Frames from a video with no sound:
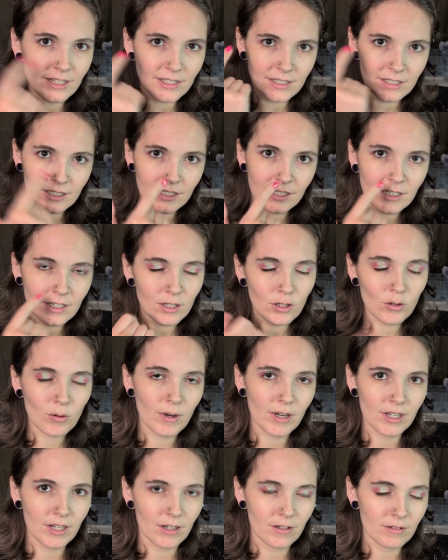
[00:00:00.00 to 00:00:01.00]
I didn't get it
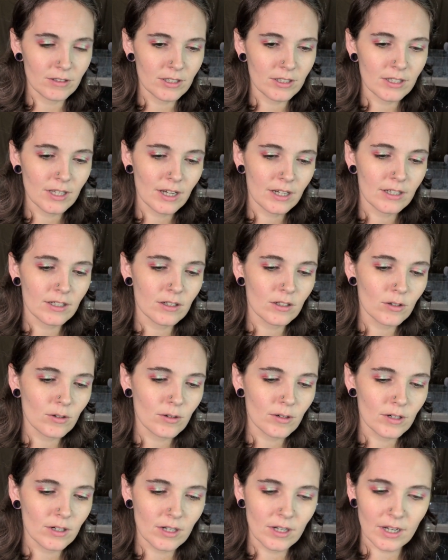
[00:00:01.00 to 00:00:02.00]
quite out to that inner
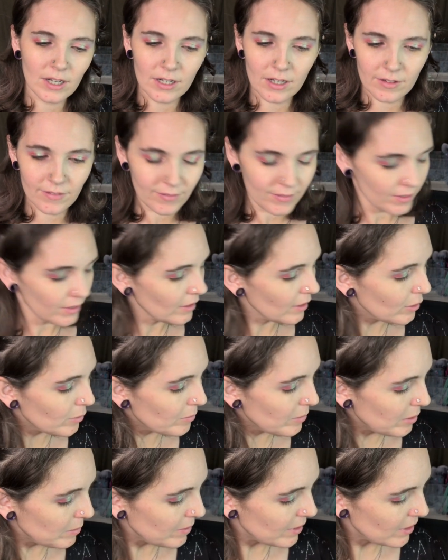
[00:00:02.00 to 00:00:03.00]
corner, and I feel like
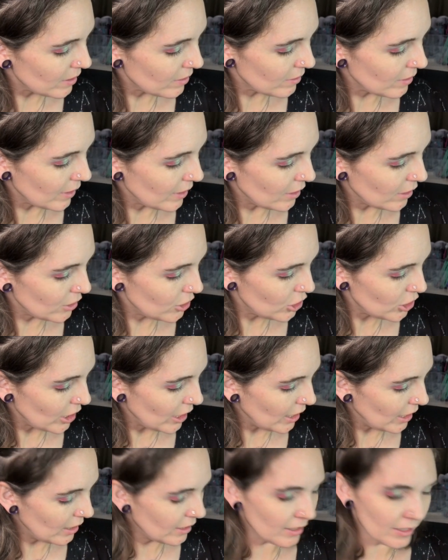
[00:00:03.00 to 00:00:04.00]
maybe a lighter
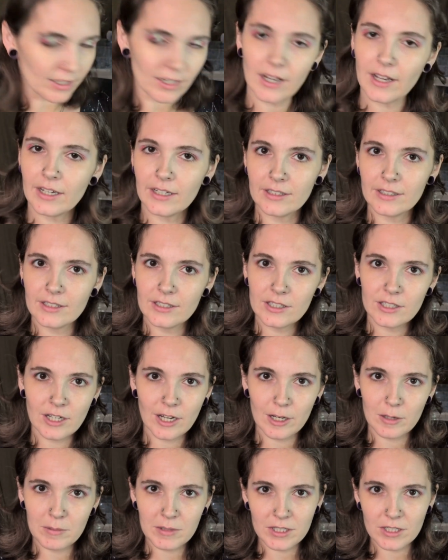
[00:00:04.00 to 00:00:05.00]
shade like Island
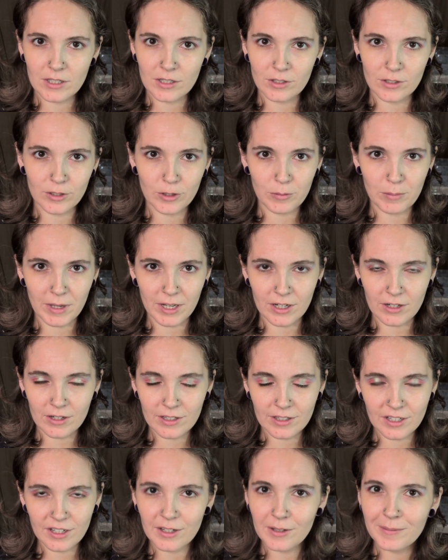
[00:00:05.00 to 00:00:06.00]
Time is going to look better
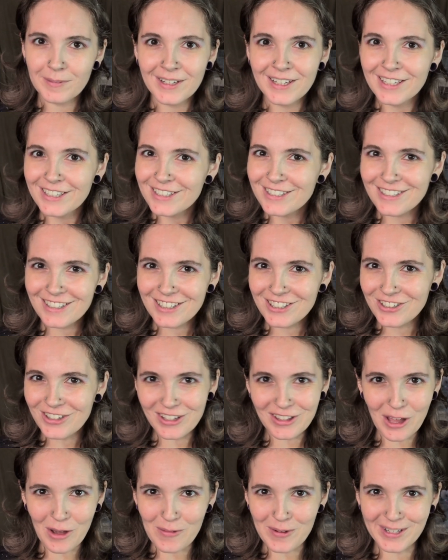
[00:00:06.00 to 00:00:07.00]
in there. So let's
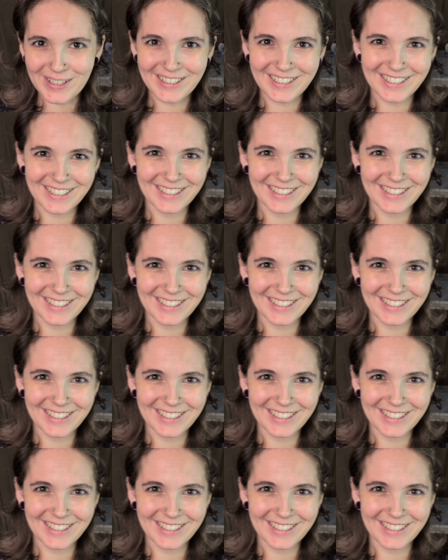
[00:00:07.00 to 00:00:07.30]
try that one.